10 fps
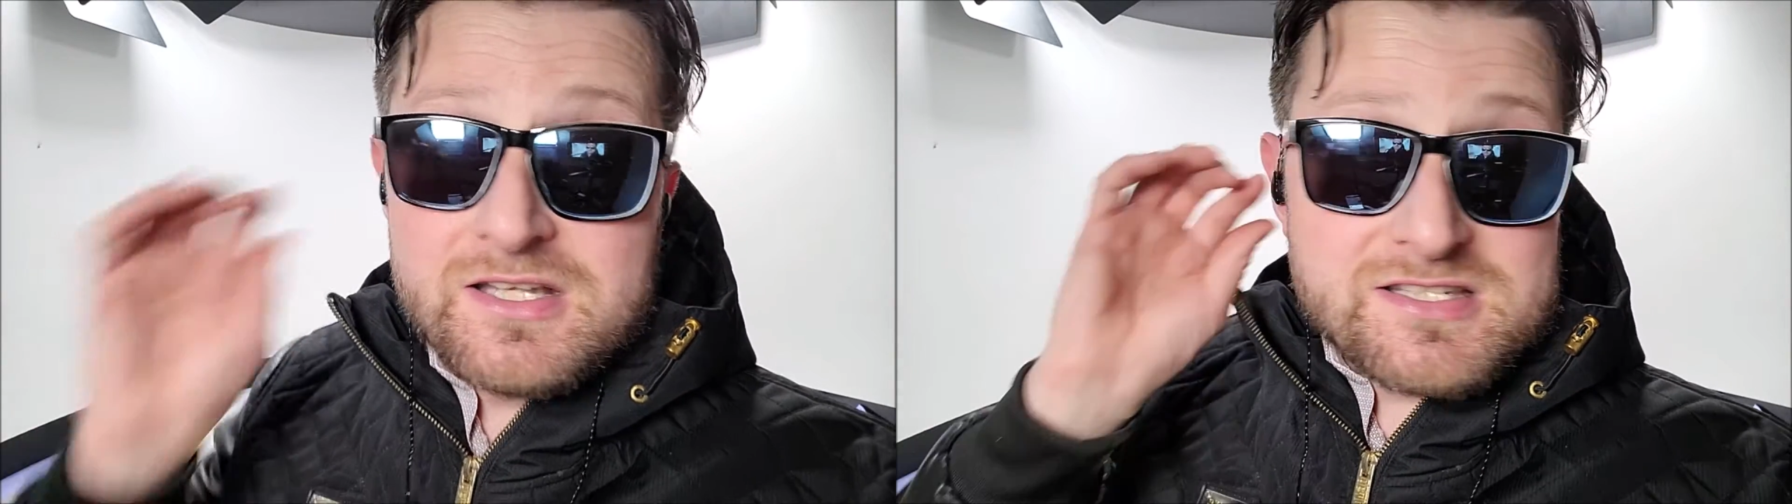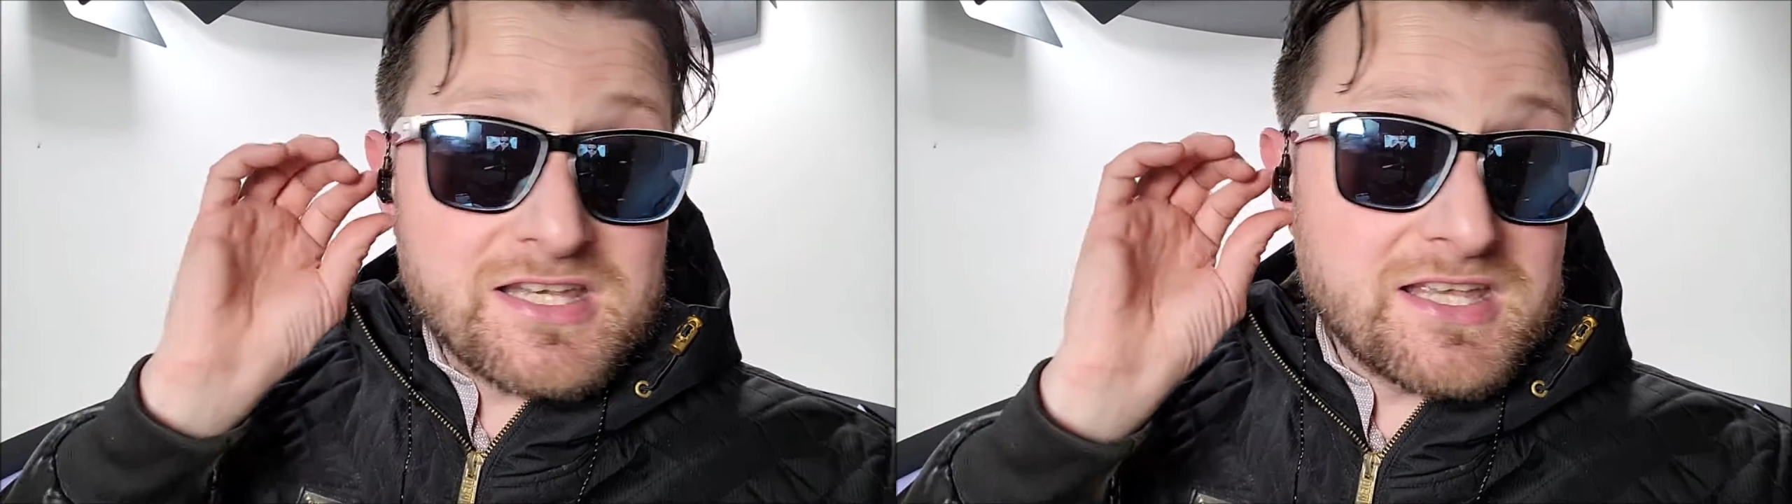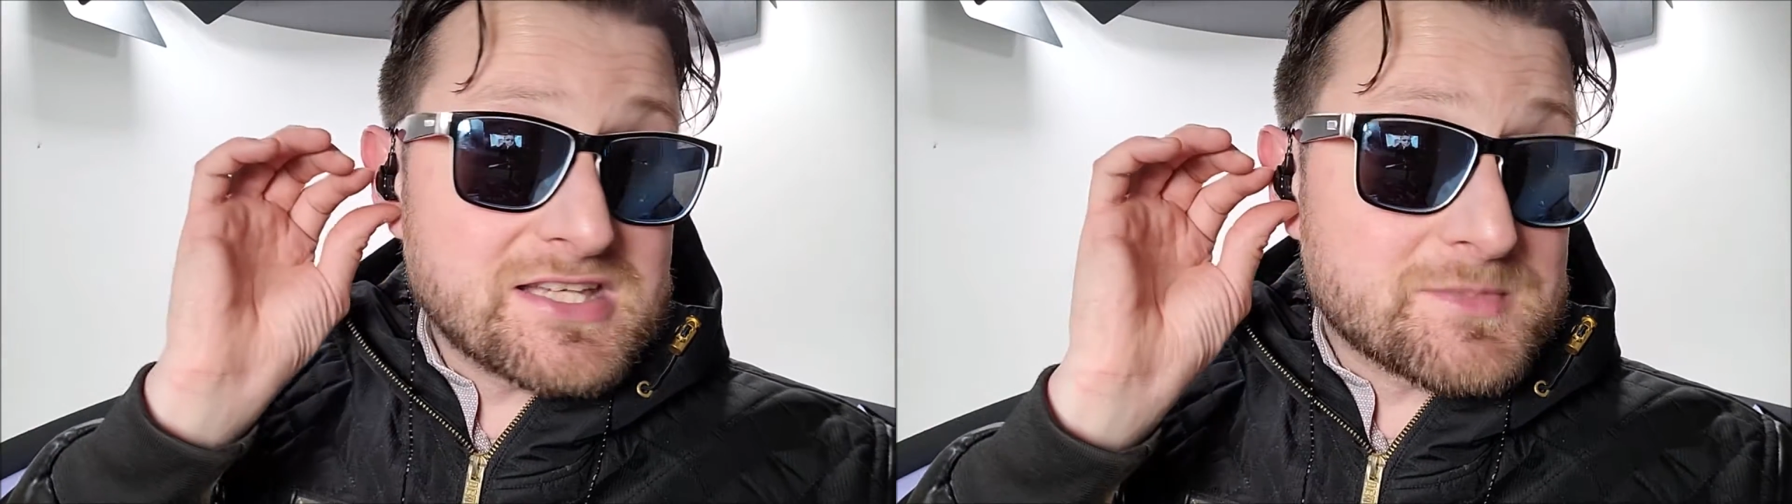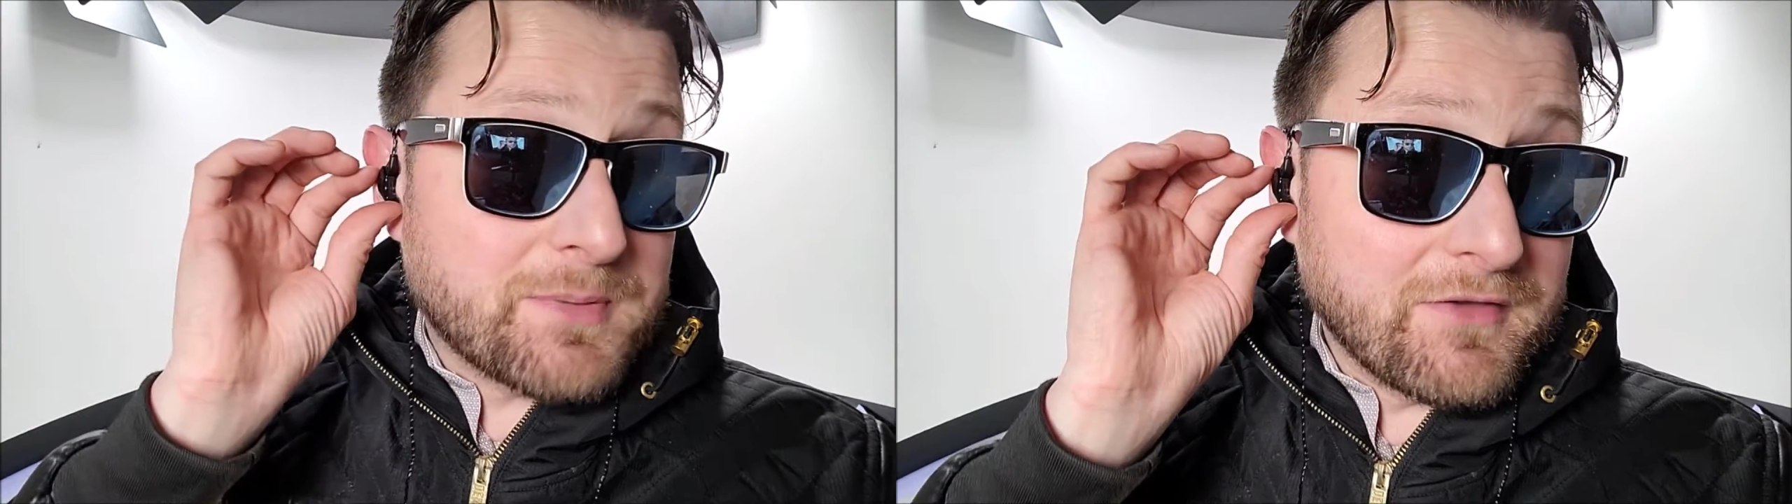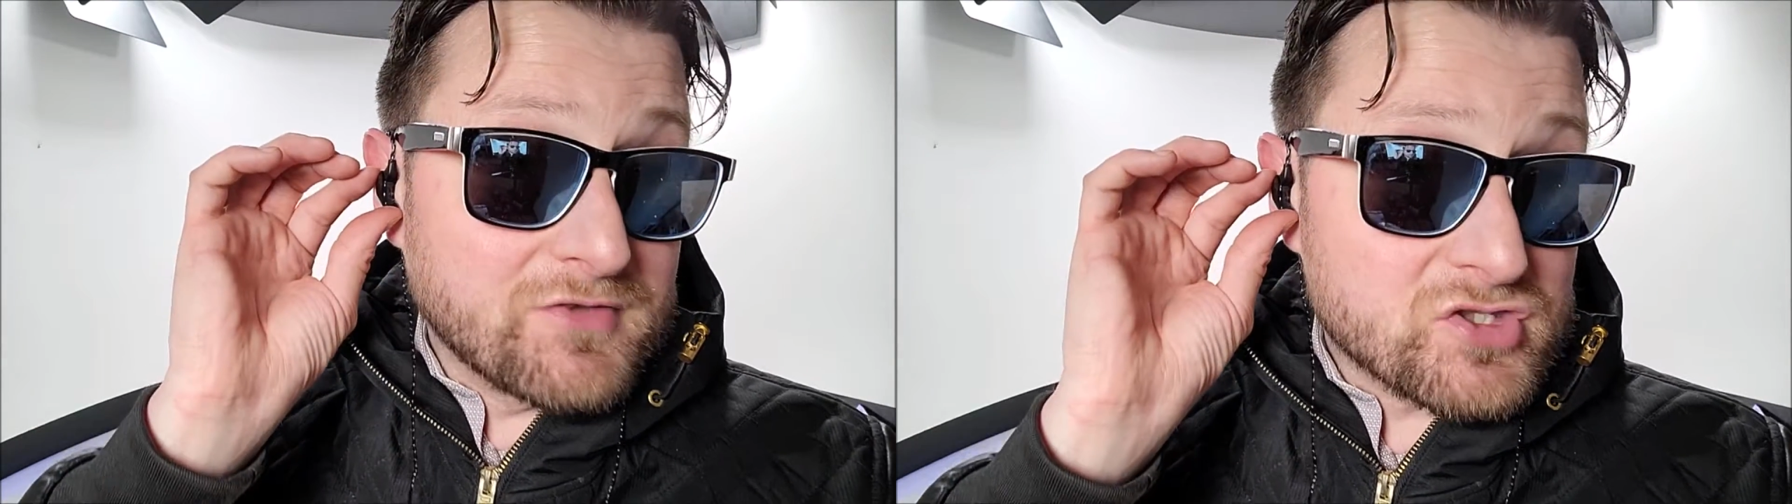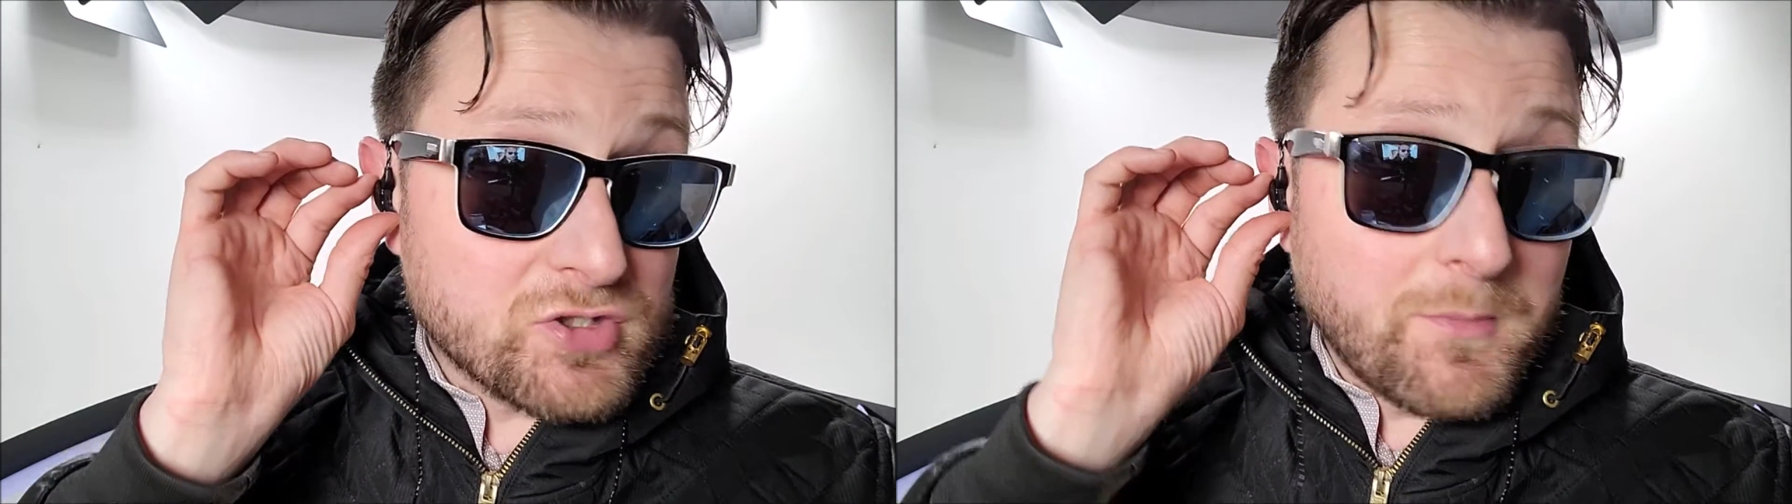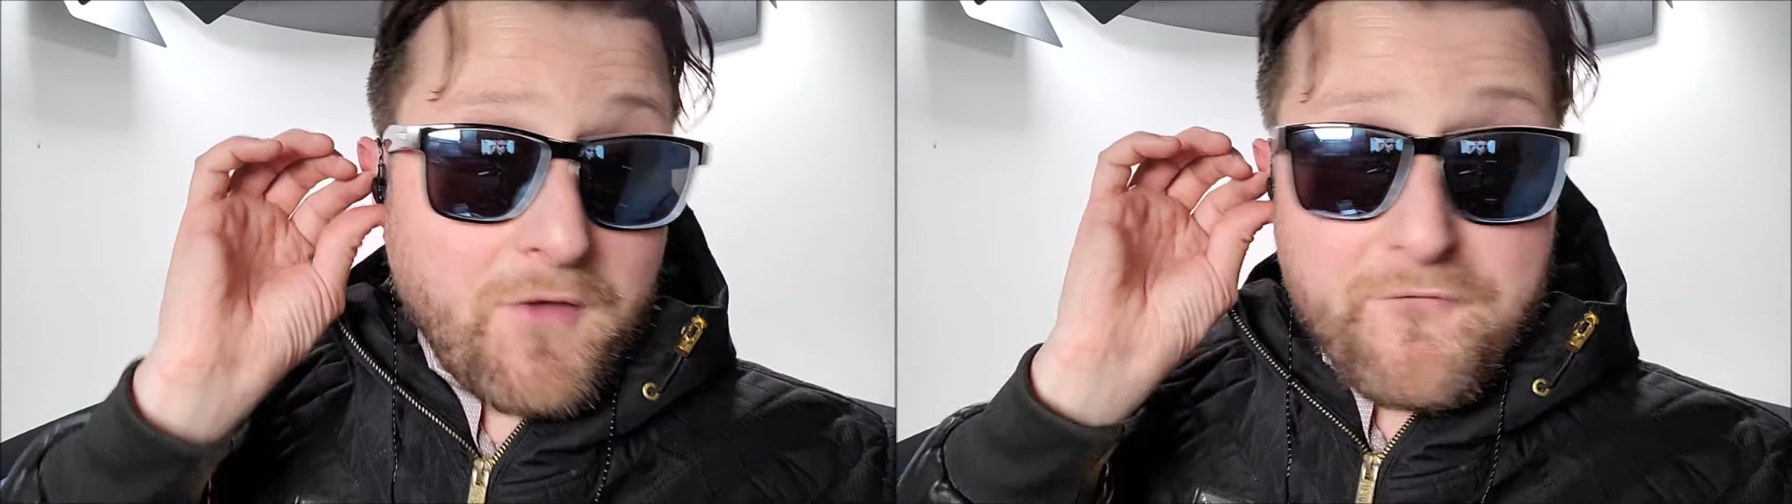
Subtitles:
to experience some